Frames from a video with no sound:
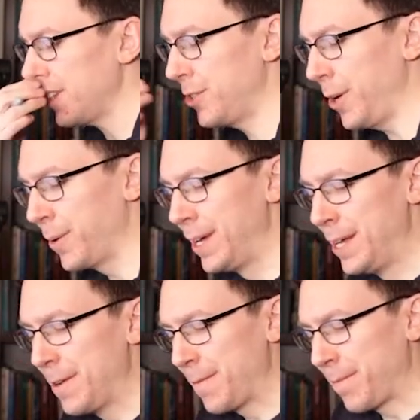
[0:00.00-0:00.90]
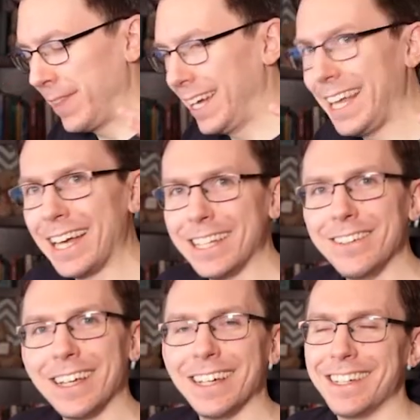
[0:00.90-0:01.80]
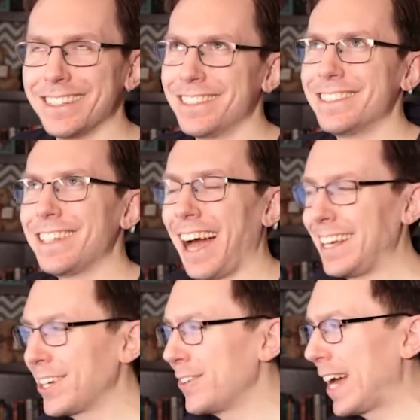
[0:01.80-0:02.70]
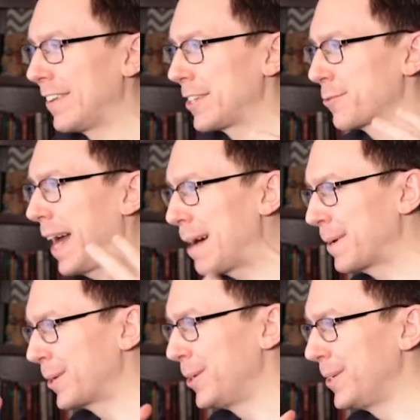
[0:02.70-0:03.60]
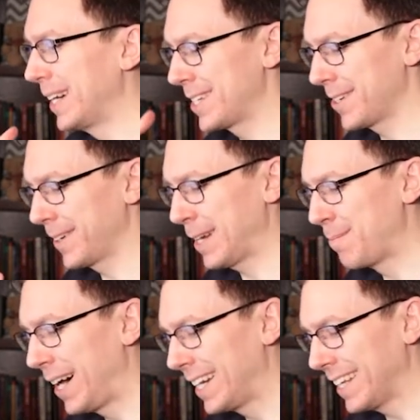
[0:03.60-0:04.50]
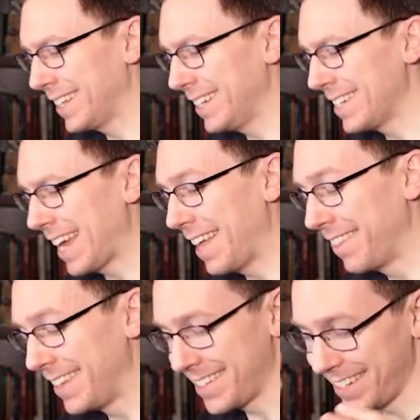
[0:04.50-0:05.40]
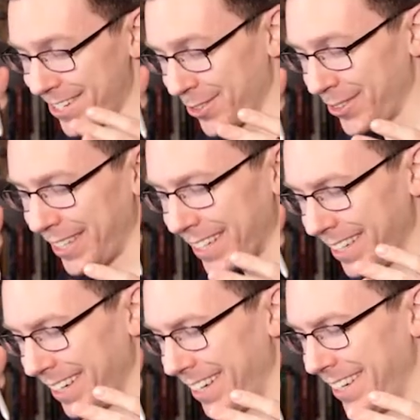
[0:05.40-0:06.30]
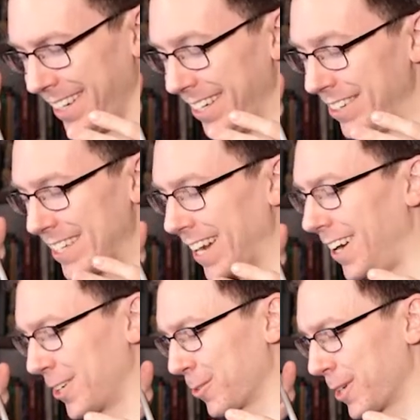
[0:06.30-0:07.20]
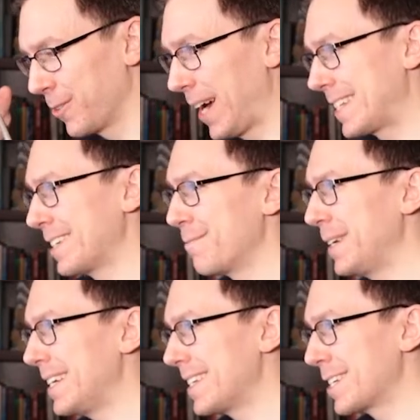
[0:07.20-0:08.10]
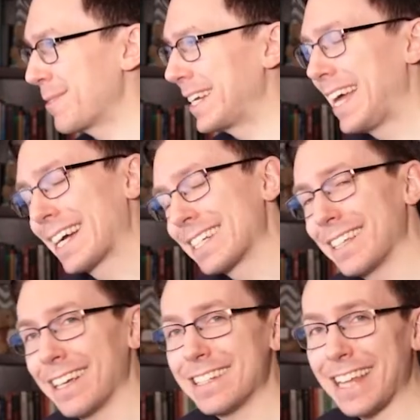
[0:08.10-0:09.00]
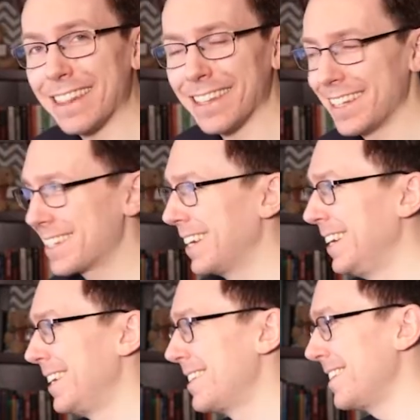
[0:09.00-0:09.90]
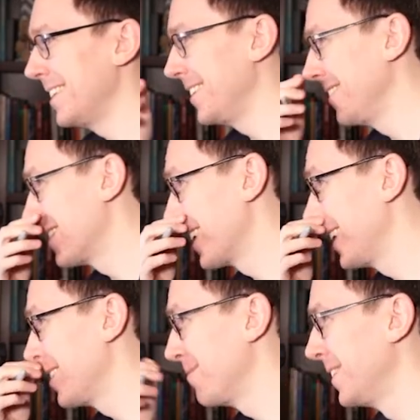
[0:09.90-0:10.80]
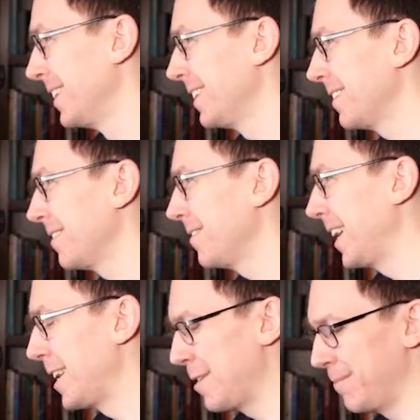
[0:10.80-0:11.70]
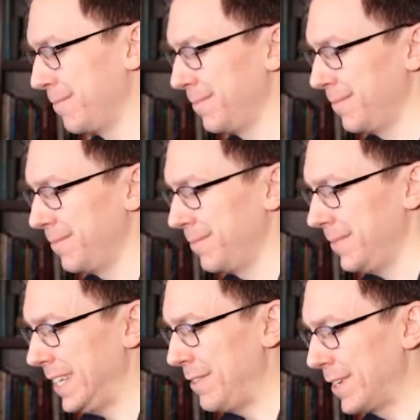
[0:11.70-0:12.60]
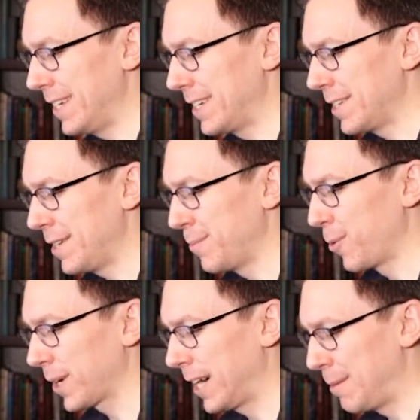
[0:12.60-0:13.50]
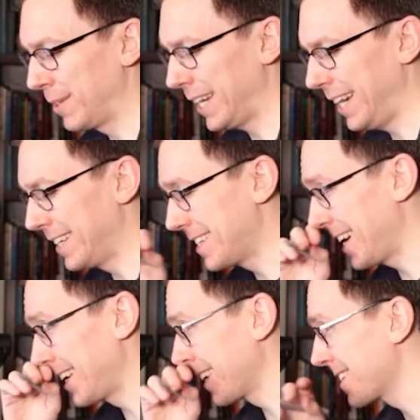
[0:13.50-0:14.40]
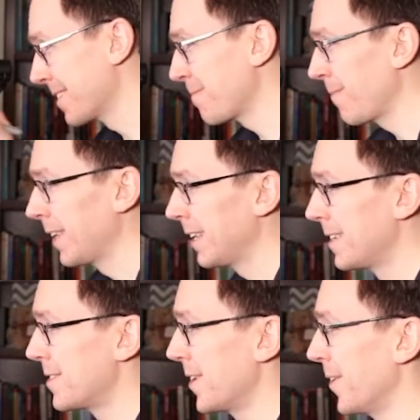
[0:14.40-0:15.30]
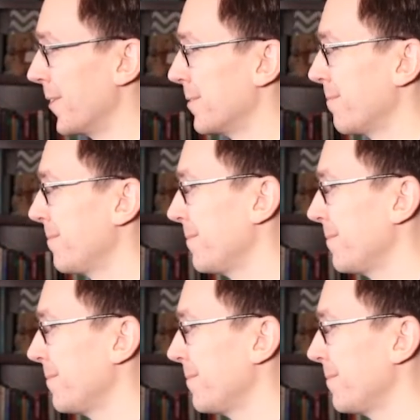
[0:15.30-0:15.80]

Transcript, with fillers: so again, you can kind of go down the rabbit hole and start combining these. And this is only using auto regressive pieces. We can actually extend this to use um, um, even into more complicated settings. So,